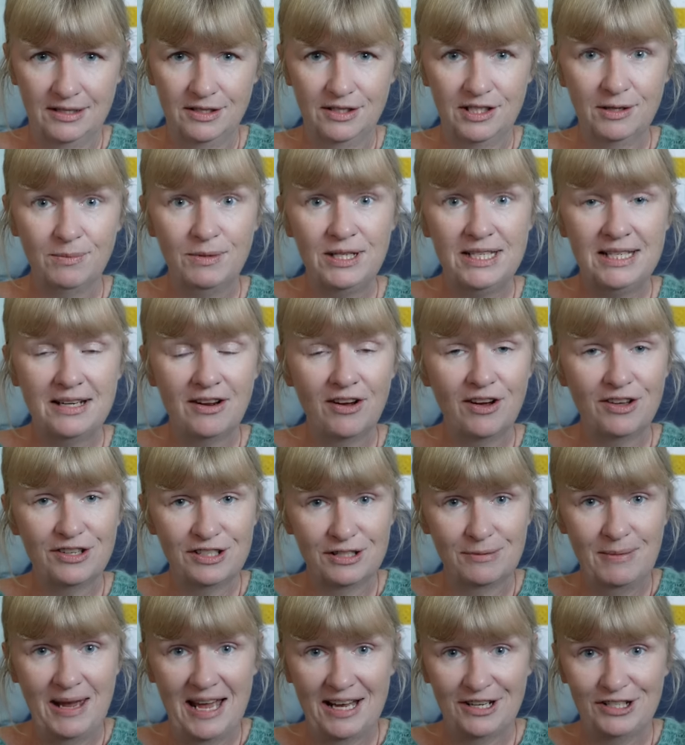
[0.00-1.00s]
So someone did
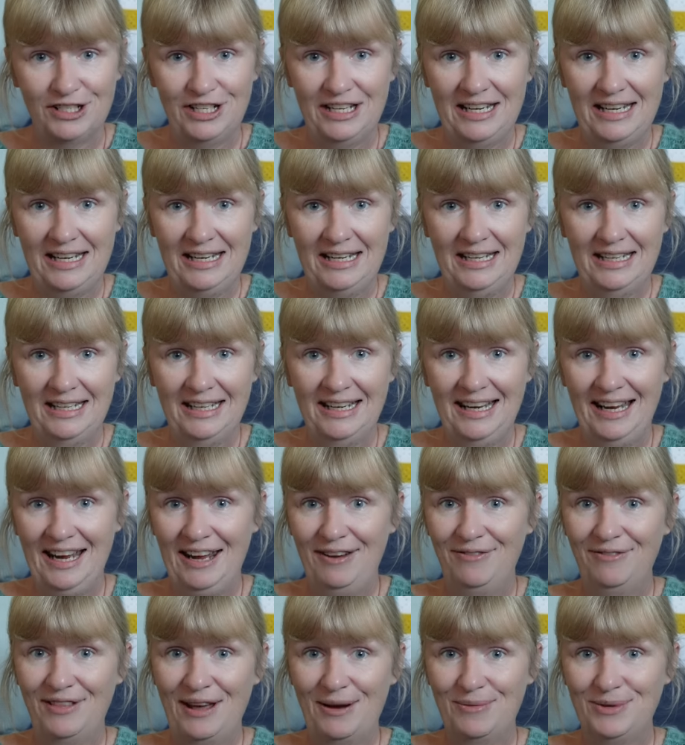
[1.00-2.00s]
ask me actually
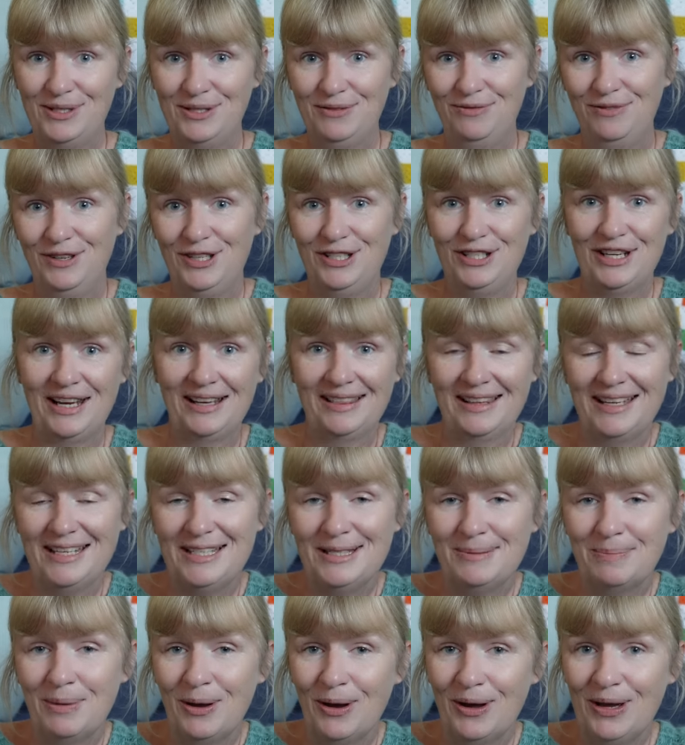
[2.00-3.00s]
if that was a fish tank they
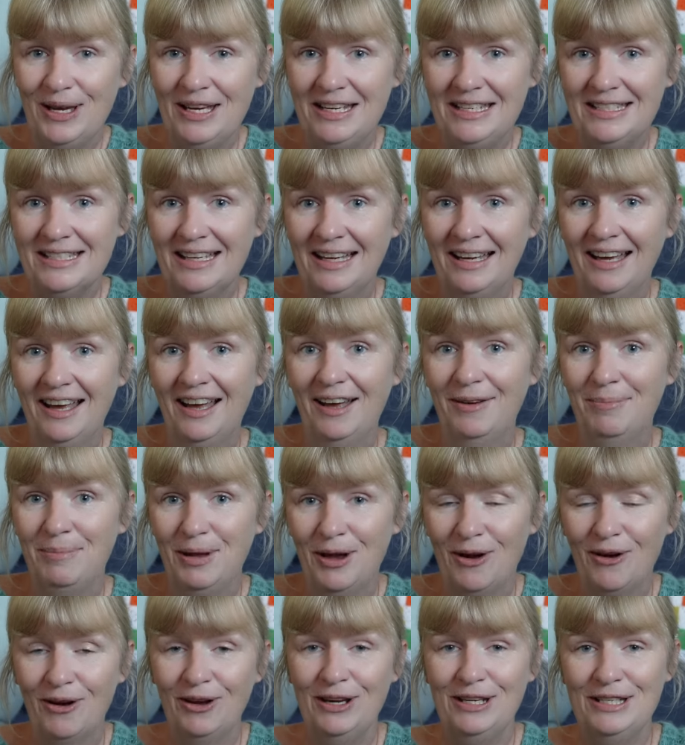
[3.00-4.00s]
spied
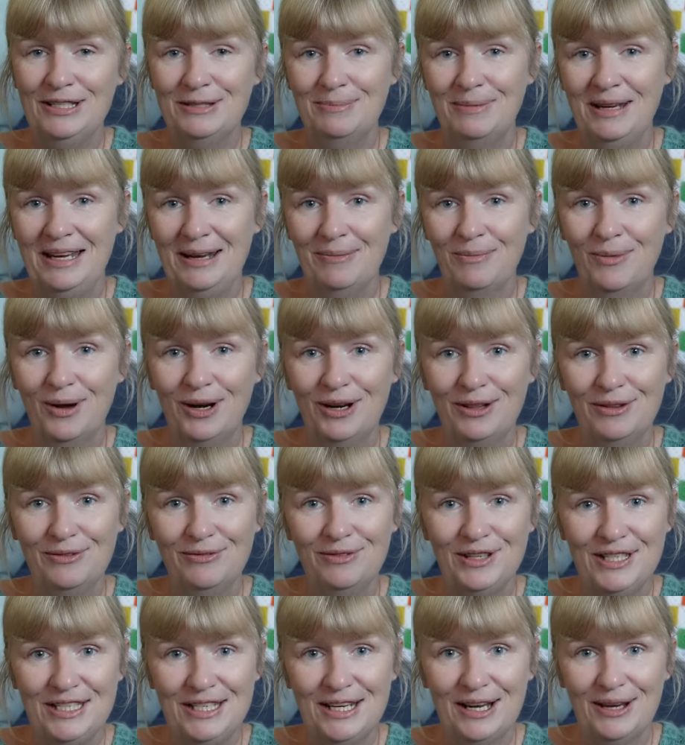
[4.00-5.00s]
behind me in one of the
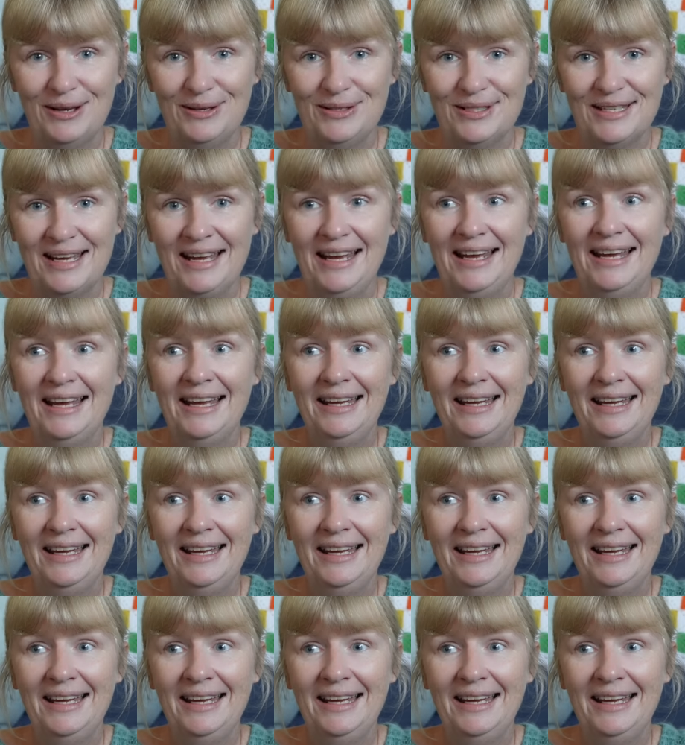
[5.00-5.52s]
videos.